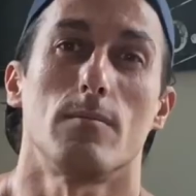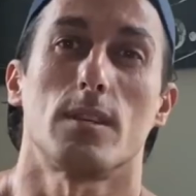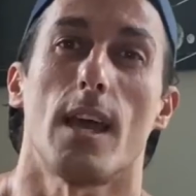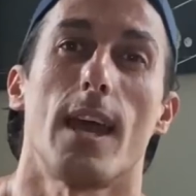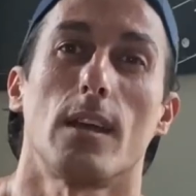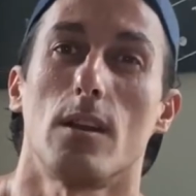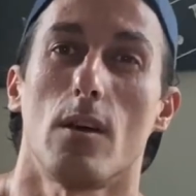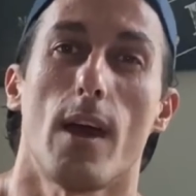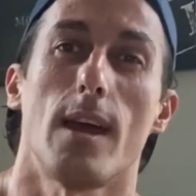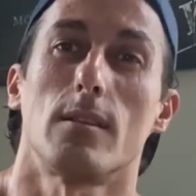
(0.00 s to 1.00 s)
saying, you
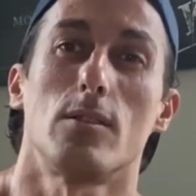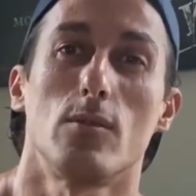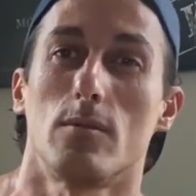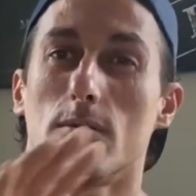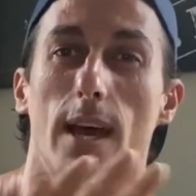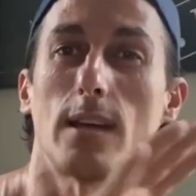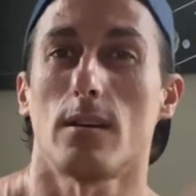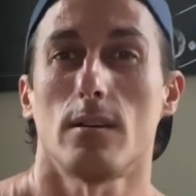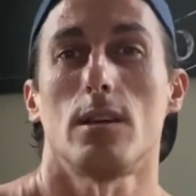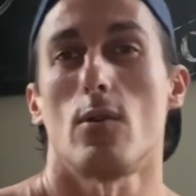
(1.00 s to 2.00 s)
know, hey, dude, like
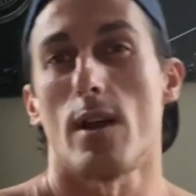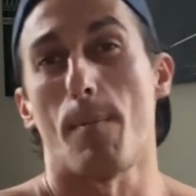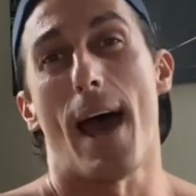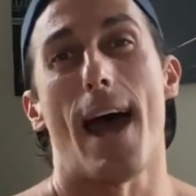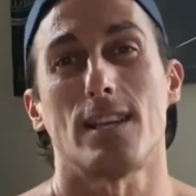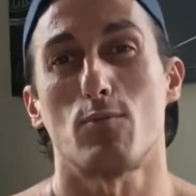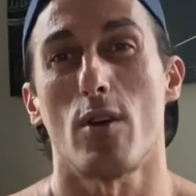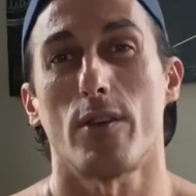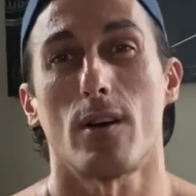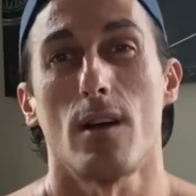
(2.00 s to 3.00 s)
you're in the past,
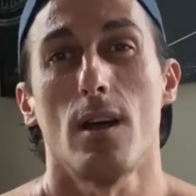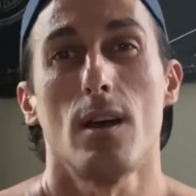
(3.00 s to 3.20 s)
brother.